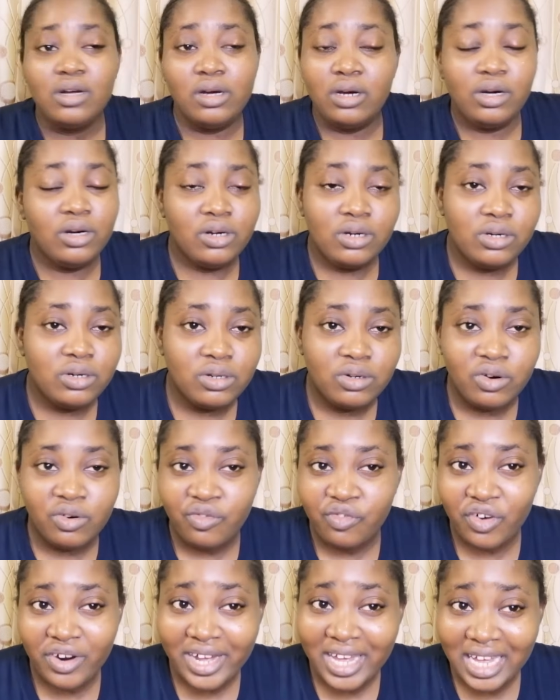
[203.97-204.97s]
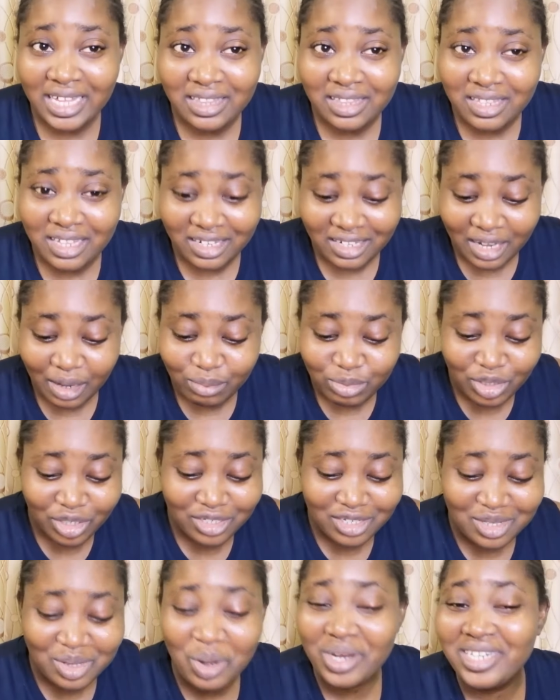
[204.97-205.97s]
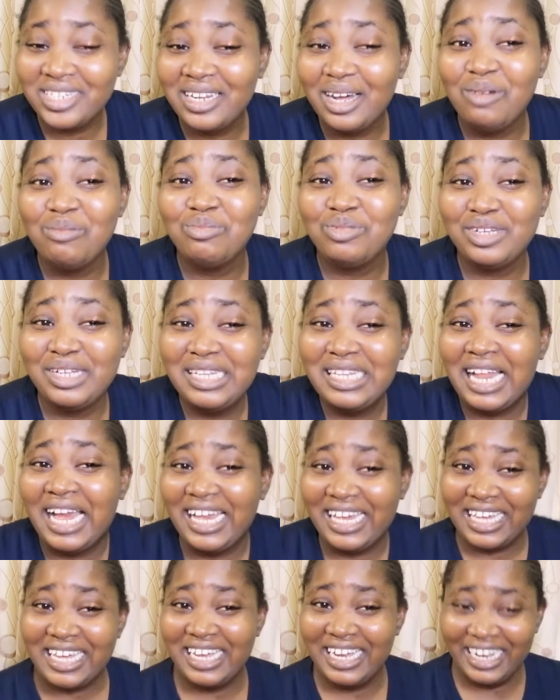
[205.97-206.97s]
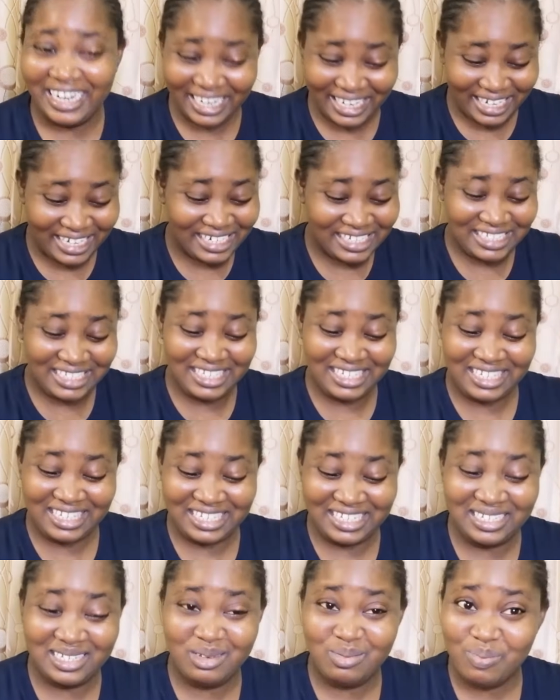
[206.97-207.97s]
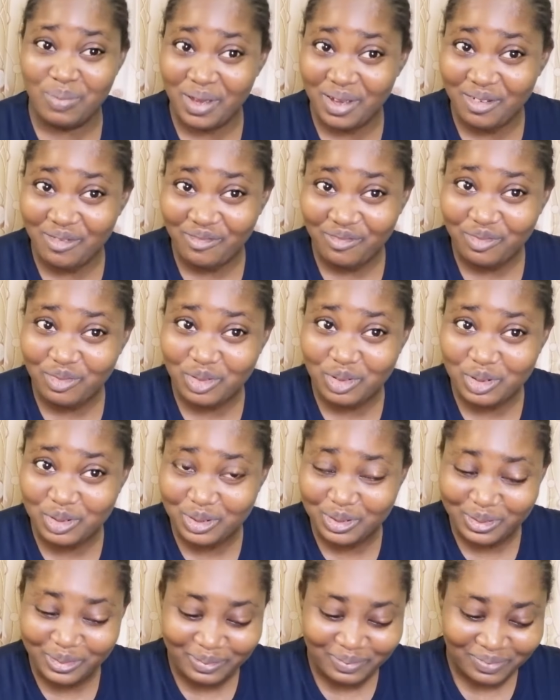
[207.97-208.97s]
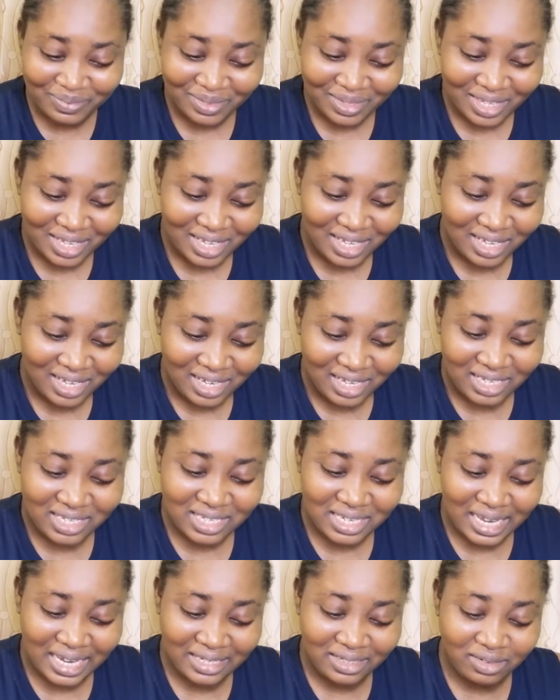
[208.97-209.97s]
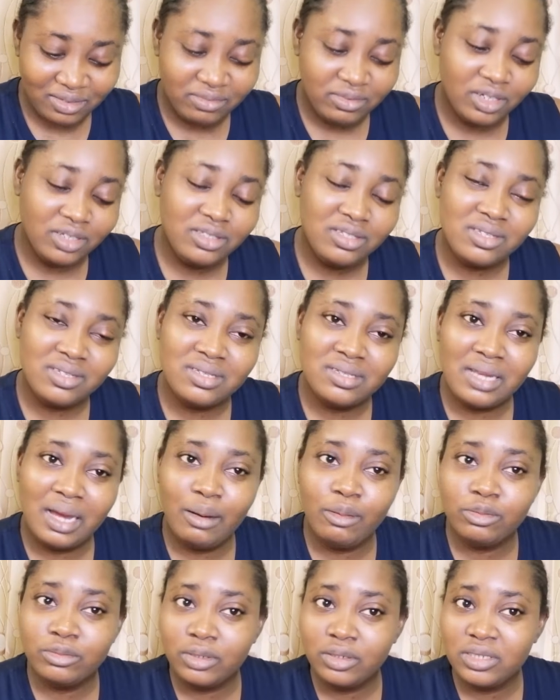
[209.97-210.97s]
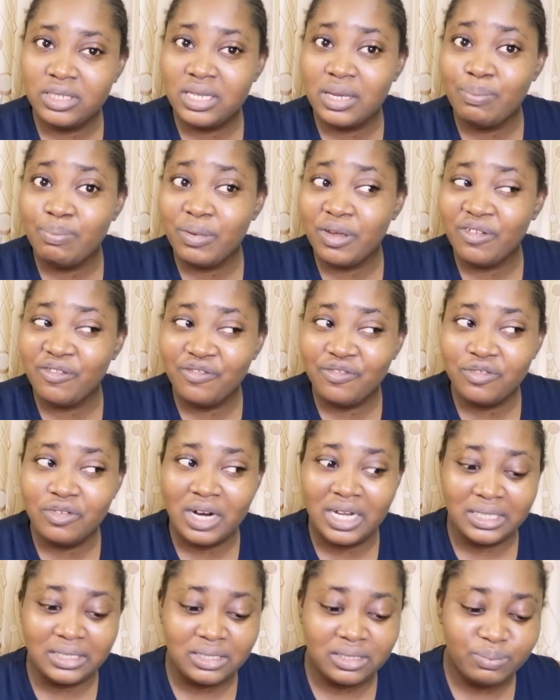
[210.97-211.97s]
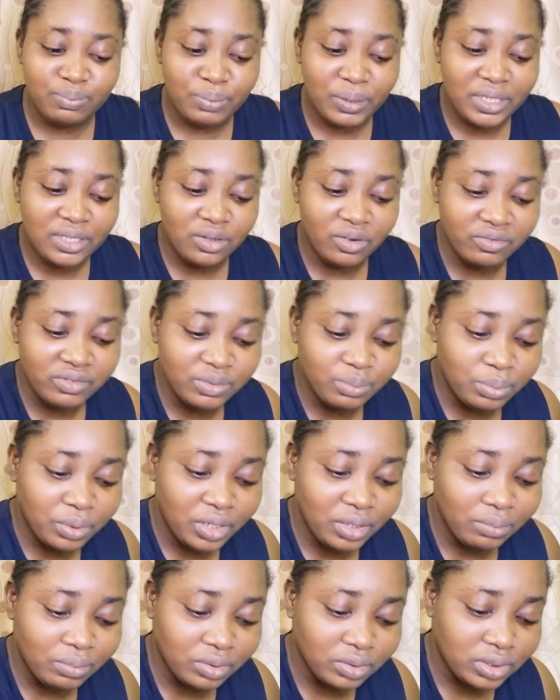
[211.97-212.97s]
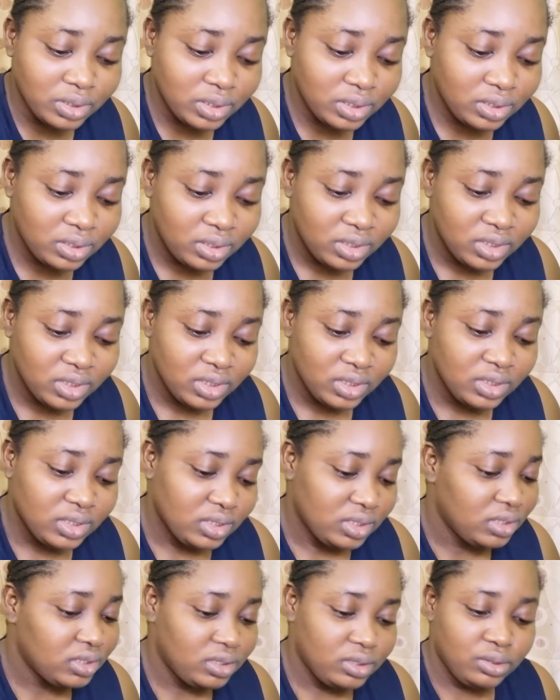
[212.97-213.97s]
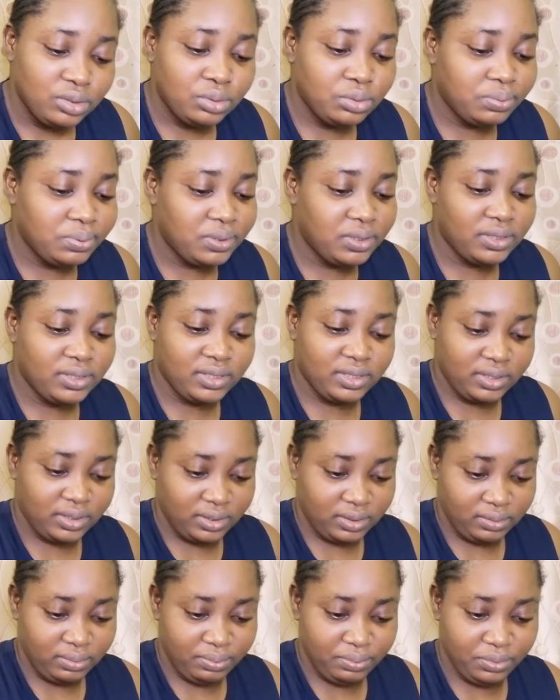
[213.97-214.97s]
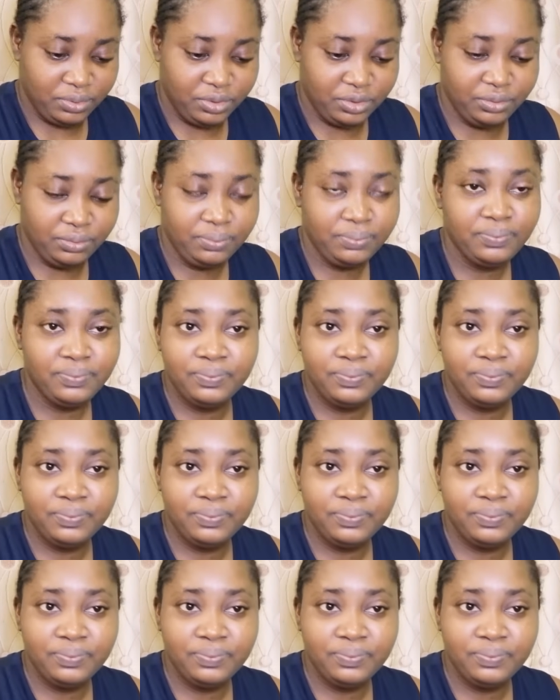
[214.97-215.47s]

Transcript: oh, forget that I'm just talking and being like this is painful. It's kind of not, I will not say painful as the pain of the boy, but oops, bro,